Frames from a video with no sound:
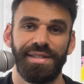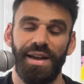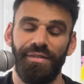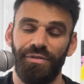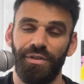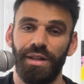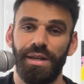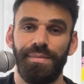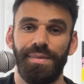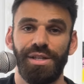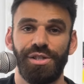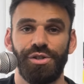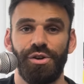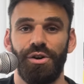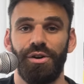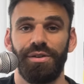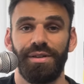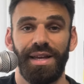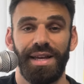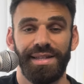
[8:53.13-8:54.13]
Definitely be
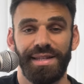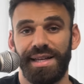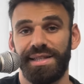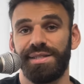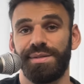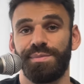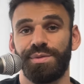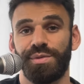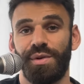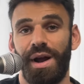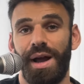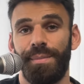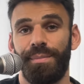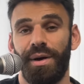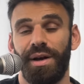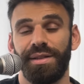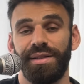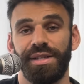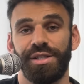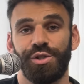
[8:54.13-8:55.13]
sure to hit that subscribe
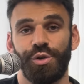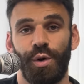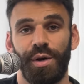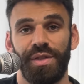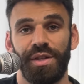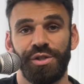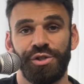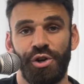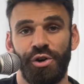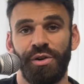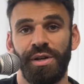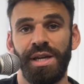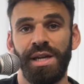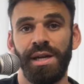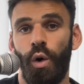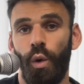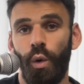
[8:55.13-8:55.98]
button to join the journey,